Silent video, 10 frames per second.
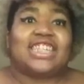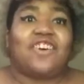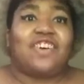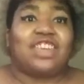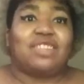
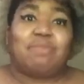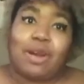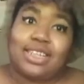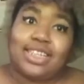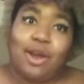So I went to
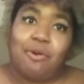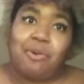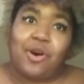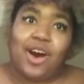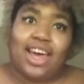Barnes &
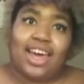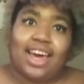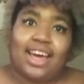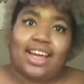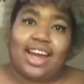Noble
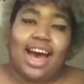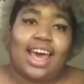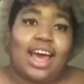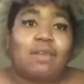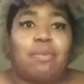and I
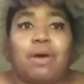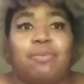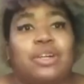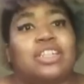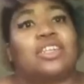hadn't
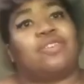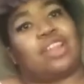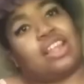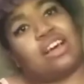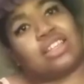bought books in a
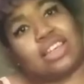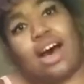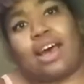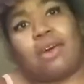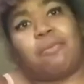really long
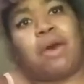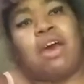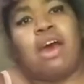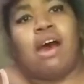time.